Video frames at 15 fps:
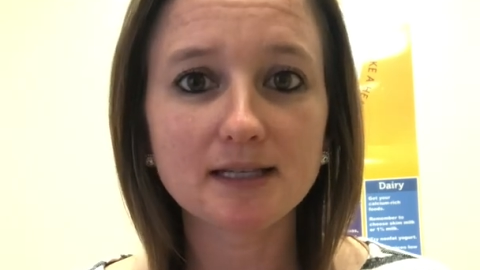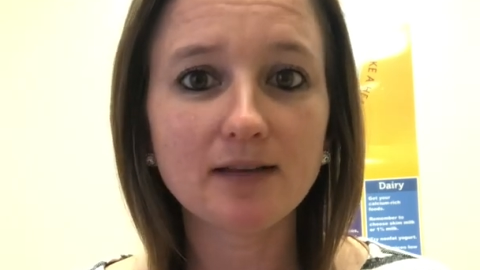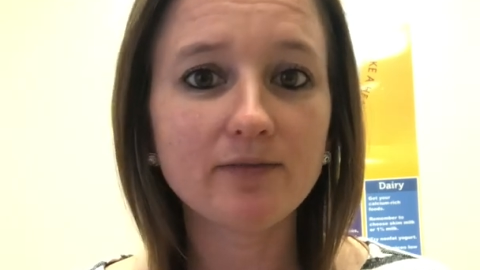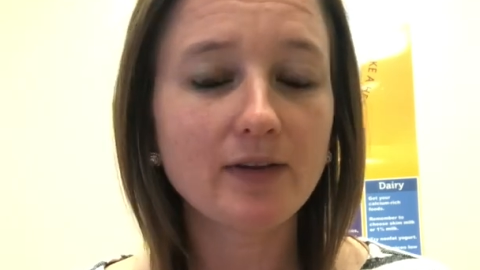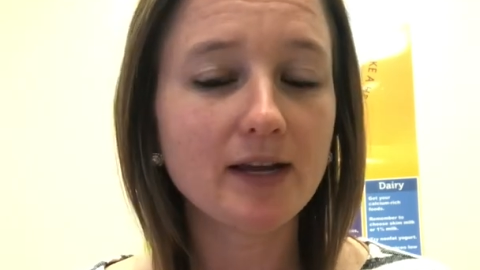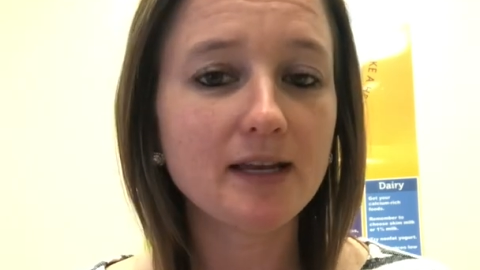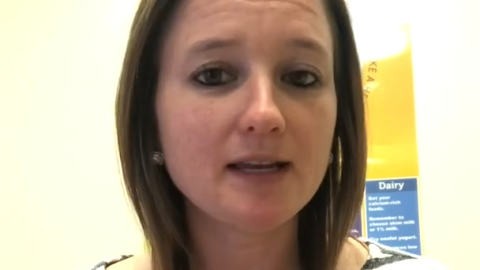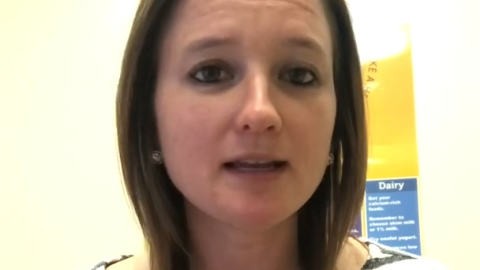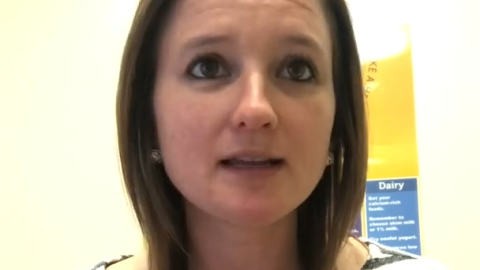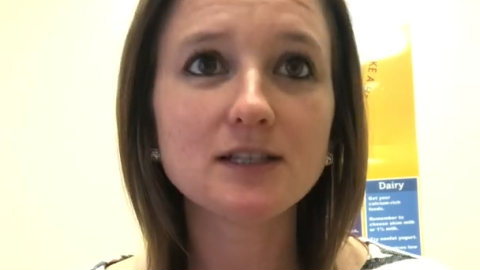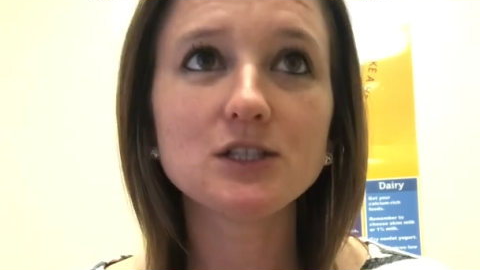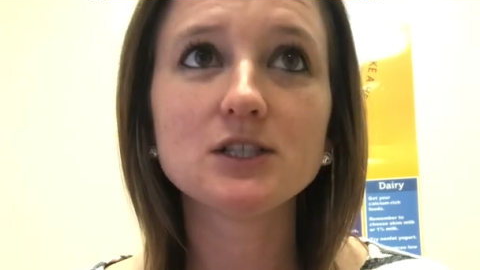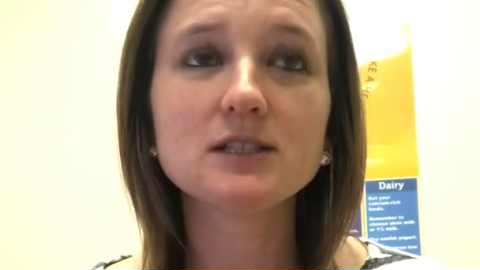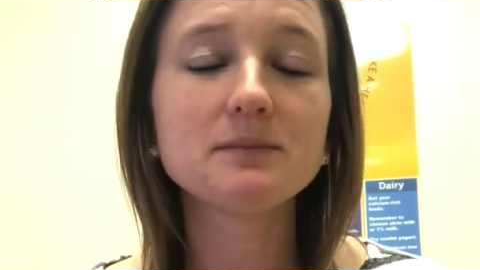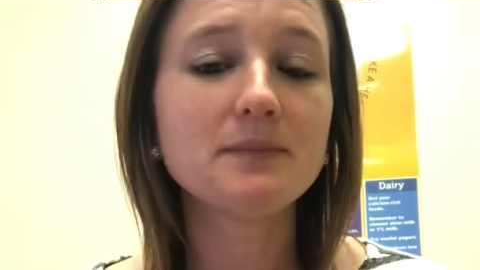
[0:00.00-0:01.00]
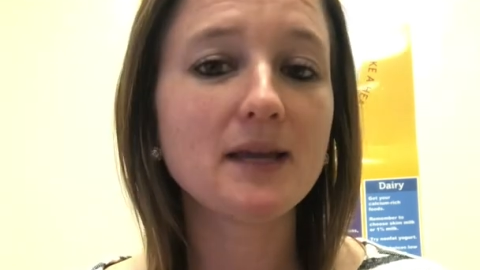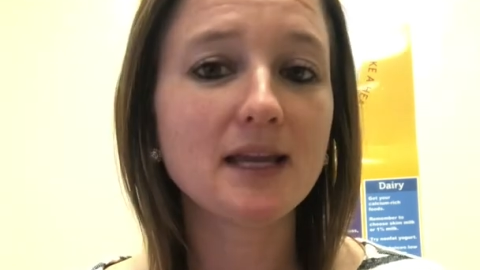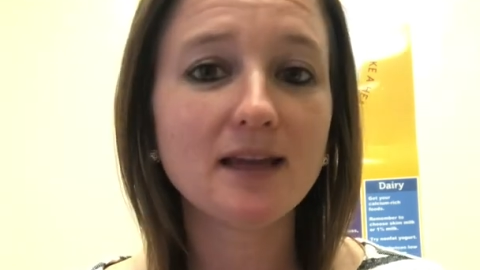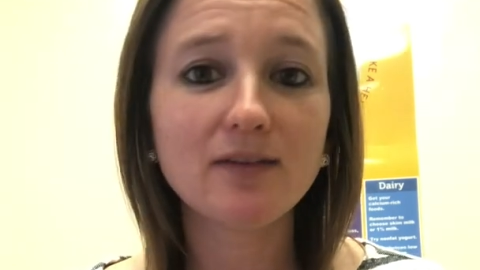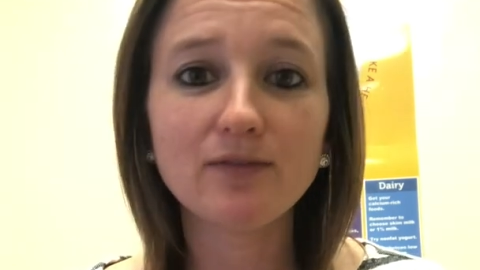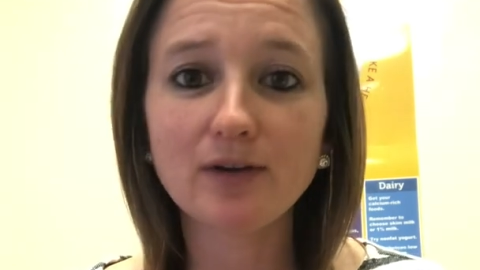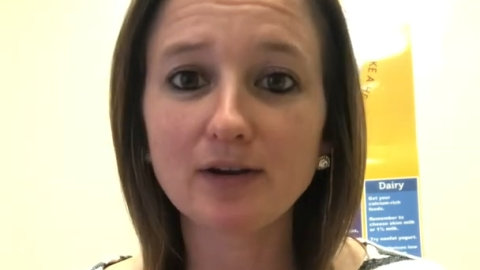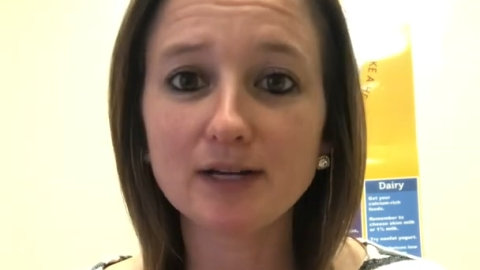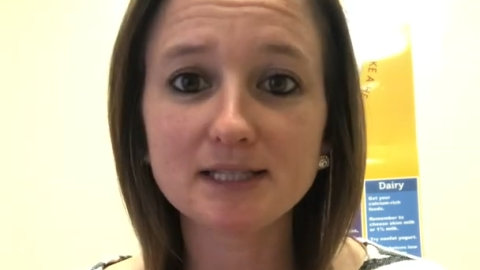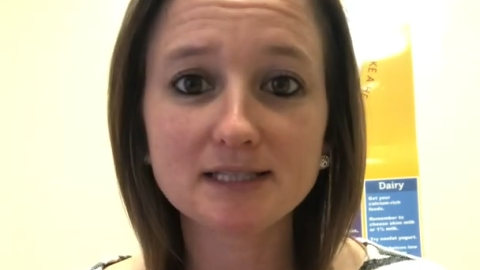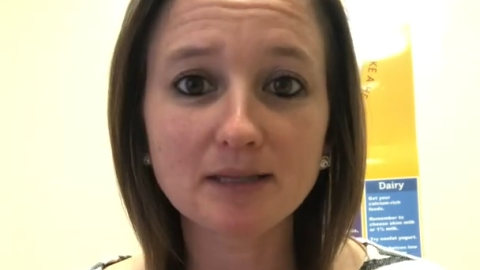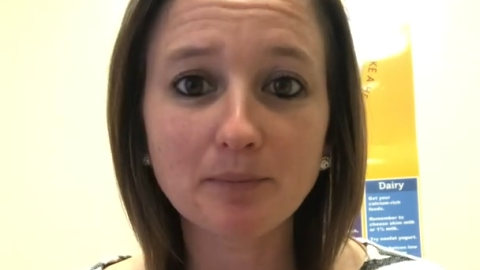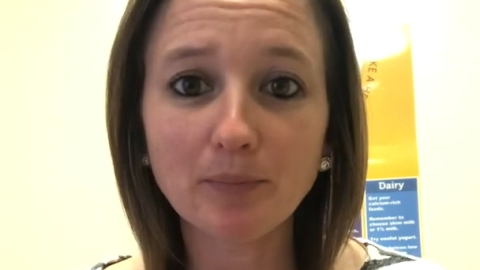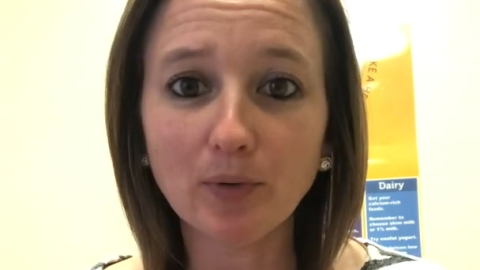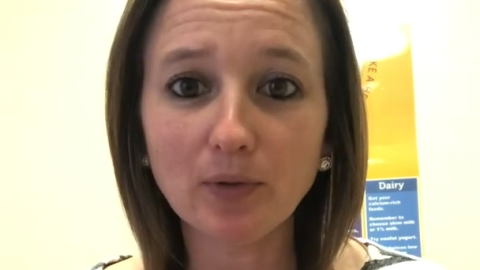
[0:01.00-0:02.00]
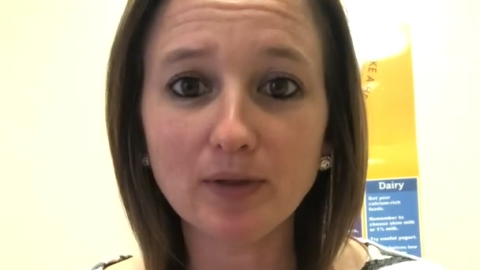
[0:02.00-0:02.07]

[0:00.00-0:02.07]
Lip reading: Inviting, just make it very simple.